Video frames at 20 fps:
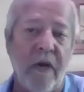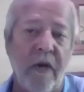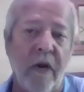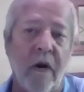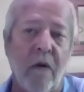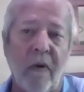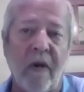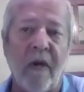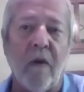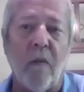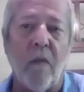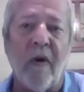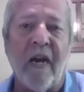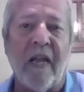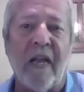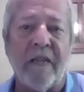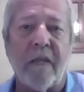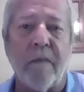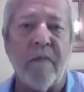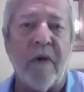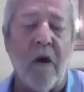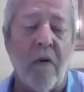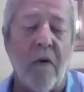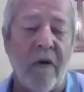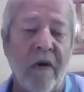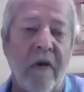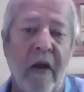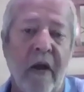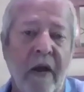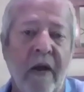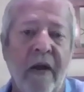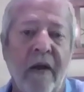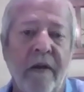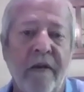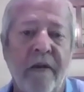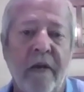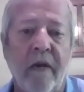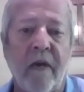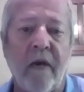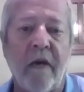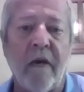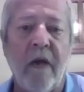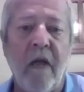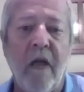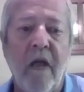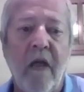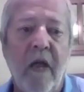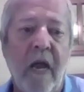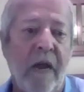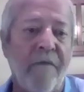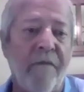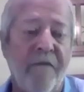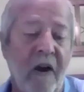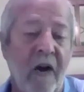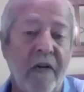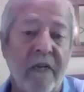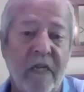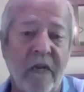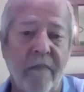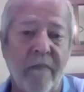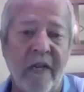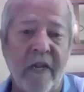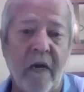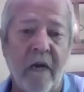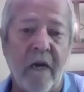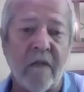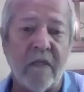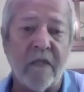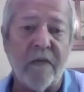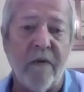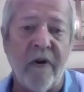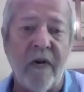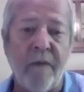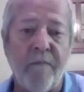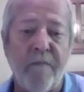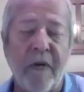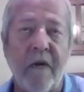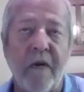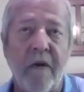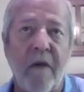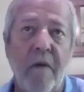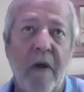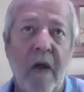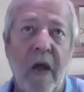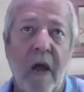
we let them go and find somebody else, right? But